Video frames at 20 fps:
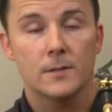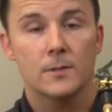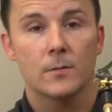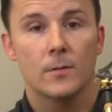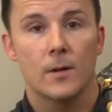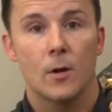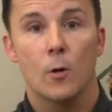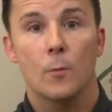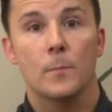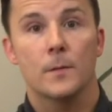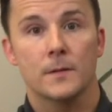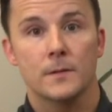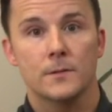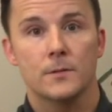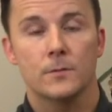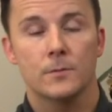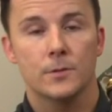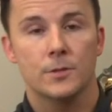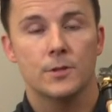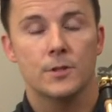So it opens
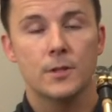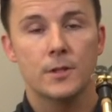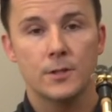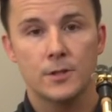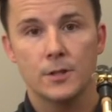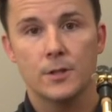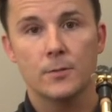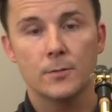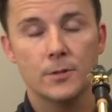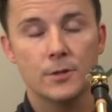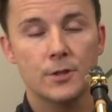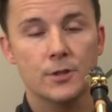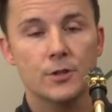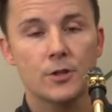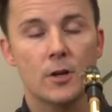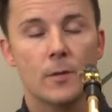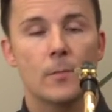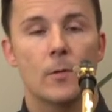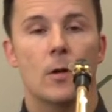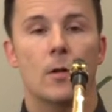to the G to a G
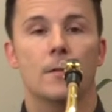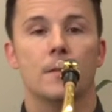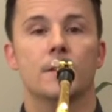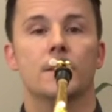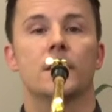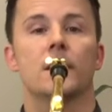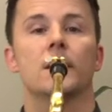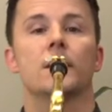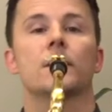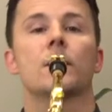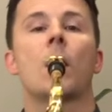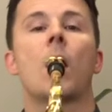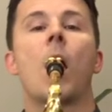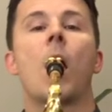sharp, all these keys.